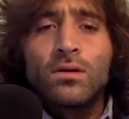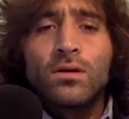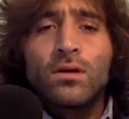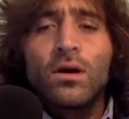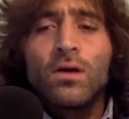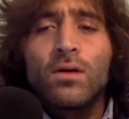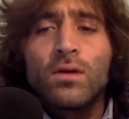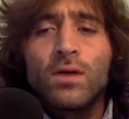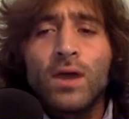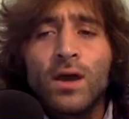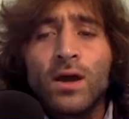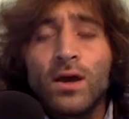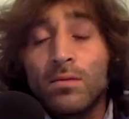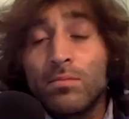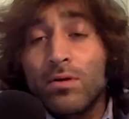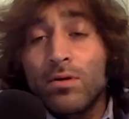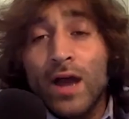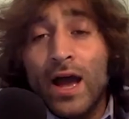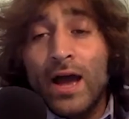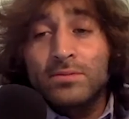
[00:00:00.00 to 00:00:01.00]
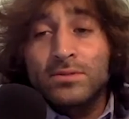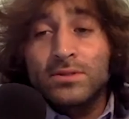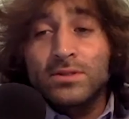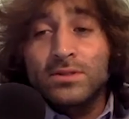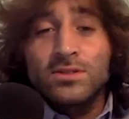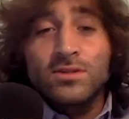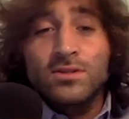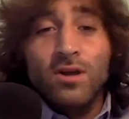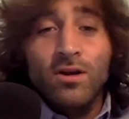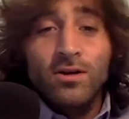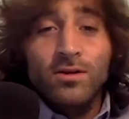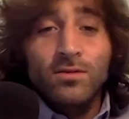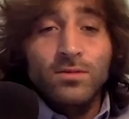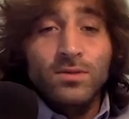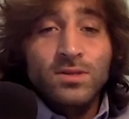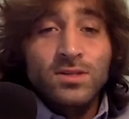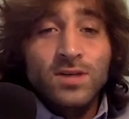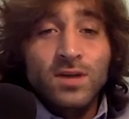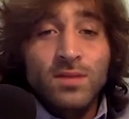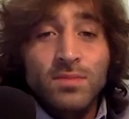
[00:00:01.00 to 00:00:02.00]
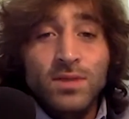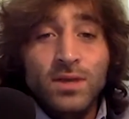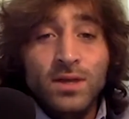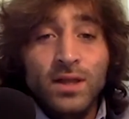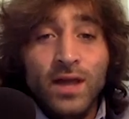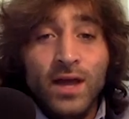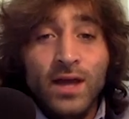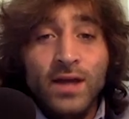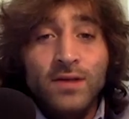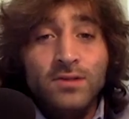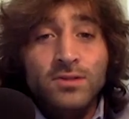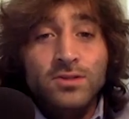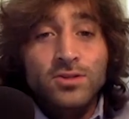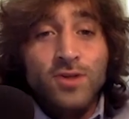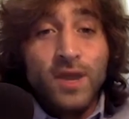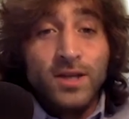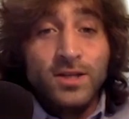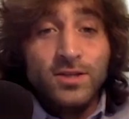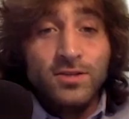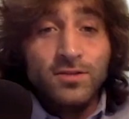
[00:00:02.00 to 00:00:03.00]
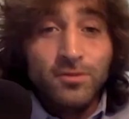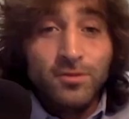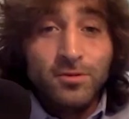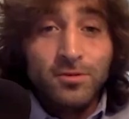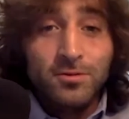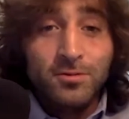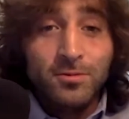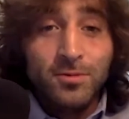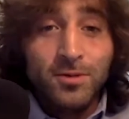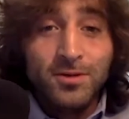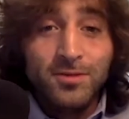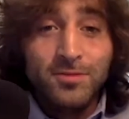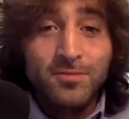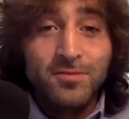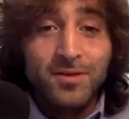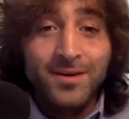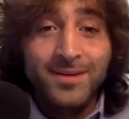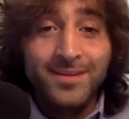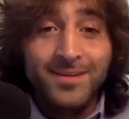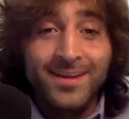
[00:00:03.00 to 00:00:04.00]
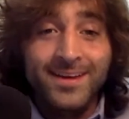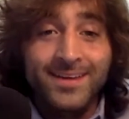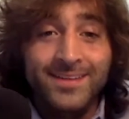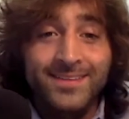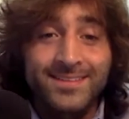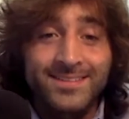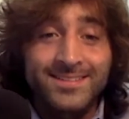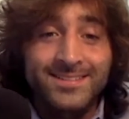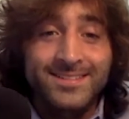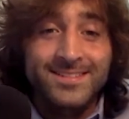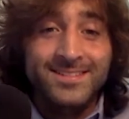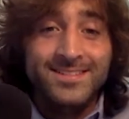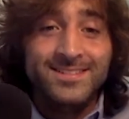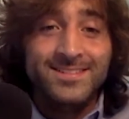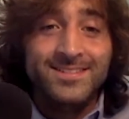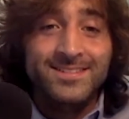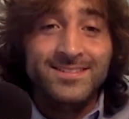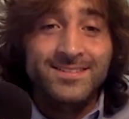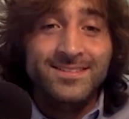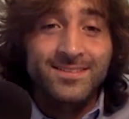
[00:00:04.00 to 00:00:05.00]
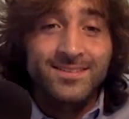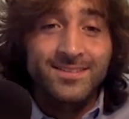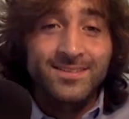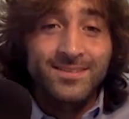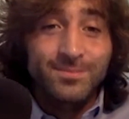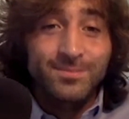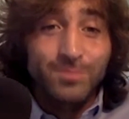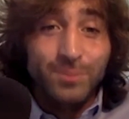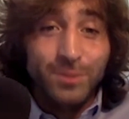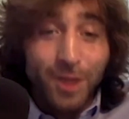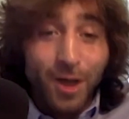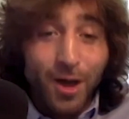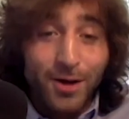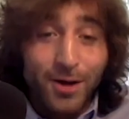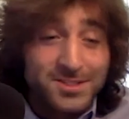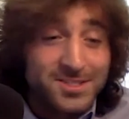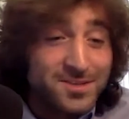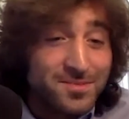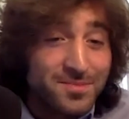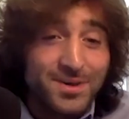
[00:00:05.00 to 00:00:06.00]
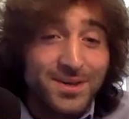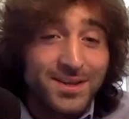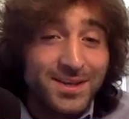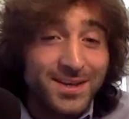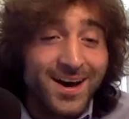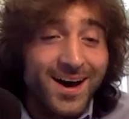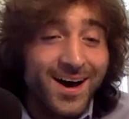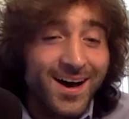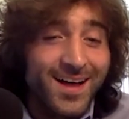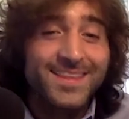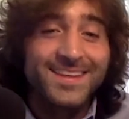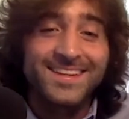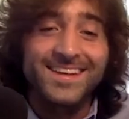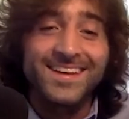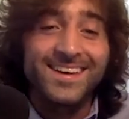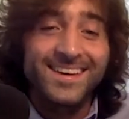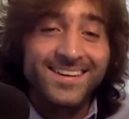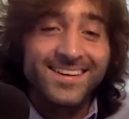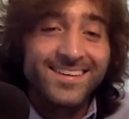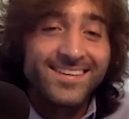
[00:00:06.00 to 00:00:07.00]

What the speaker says: Oh yeah, and perhaps it started with something like Strange Fruit, where you felt like belongs to Billie Holiday.